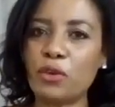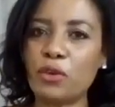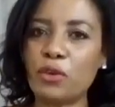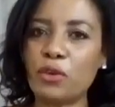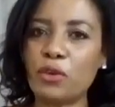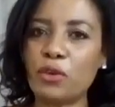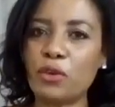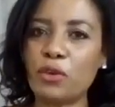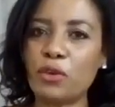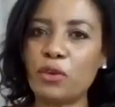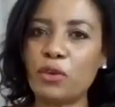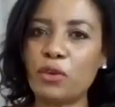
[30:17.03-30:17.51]

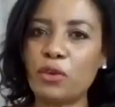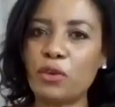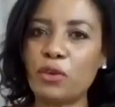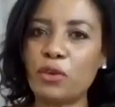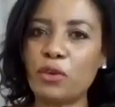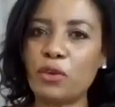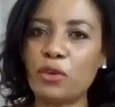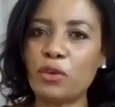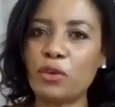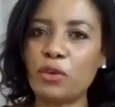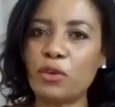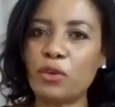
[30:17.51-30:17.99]
had good
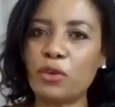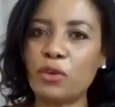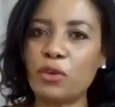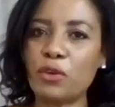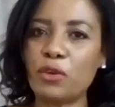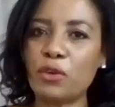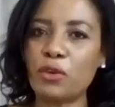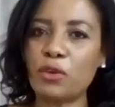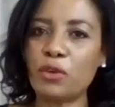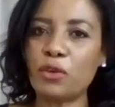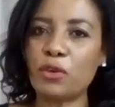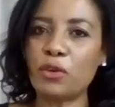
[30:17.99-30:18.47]
tenants
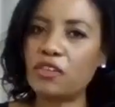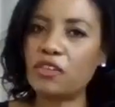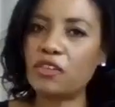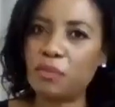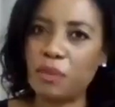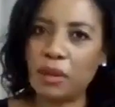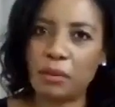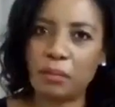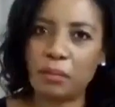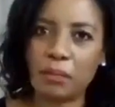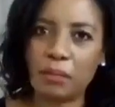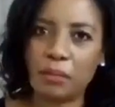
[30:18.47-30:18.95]
in place.
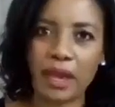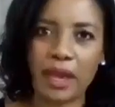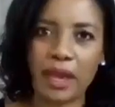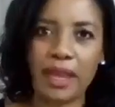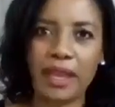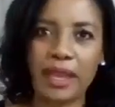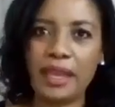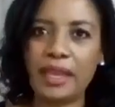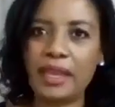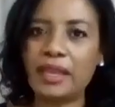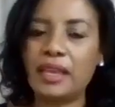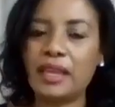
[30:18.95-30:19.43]
They've been
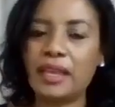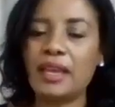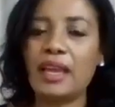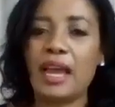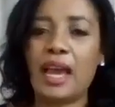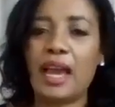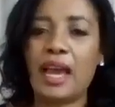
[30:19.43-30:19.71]
paying.